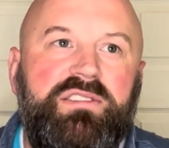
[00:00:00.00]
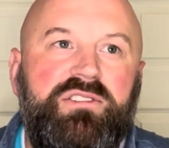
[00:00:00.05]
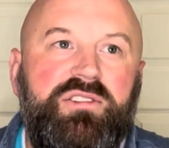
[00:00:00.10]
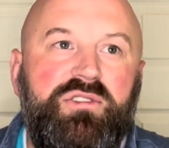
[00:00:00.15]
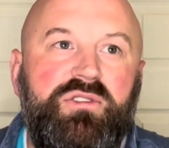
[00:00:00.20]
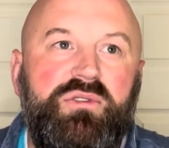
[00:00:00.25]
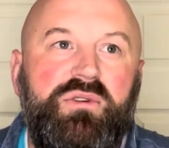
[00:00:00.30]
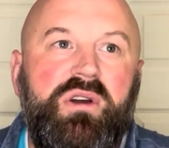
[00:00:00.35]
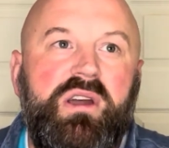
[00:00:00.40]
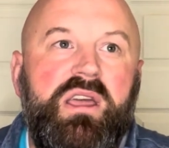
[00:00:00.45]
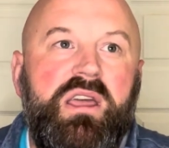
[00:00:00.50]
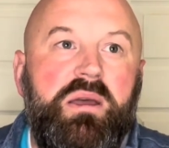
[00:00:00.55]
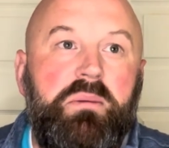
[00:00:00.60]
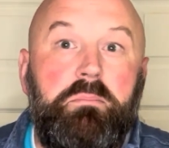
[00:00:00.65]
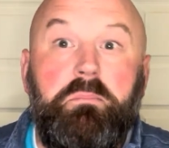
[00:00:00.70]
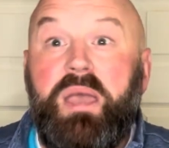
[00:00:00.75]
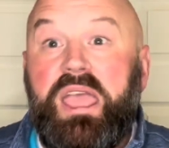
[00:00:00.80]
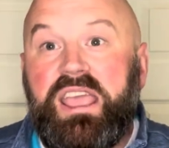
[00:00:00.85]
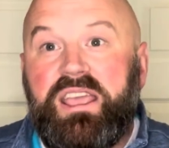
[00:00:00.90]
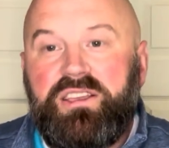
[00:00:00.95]
to
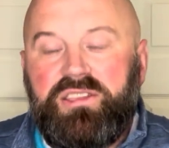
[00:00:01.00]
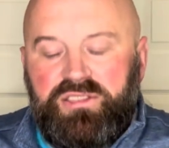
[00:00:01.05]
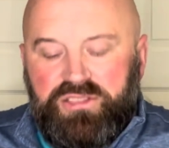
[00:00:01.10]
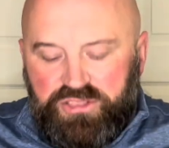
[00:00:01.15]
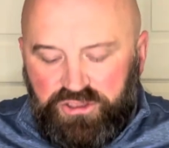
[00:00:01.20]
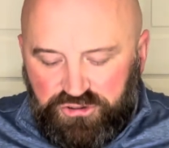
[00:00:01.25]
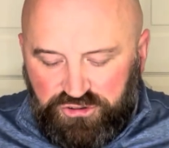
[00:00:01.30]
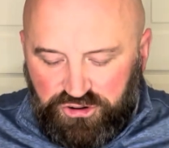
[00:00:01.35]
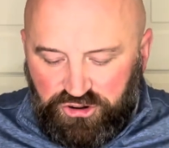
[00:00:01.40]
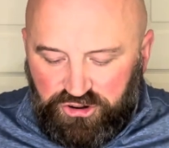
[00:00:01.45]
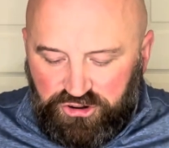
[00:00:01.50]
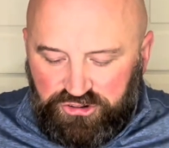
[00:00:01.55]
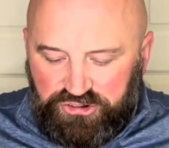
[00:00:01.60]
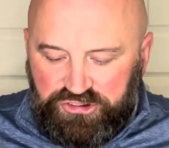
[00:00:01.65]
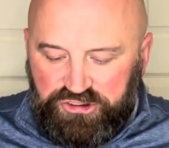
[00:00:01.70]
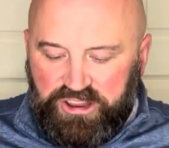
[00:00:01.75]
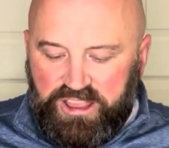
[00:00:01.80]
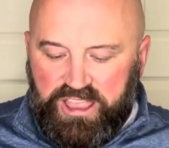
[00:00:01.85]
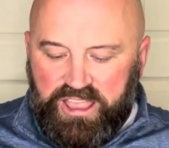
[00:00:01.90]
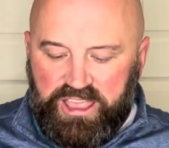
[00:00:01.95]
make the church.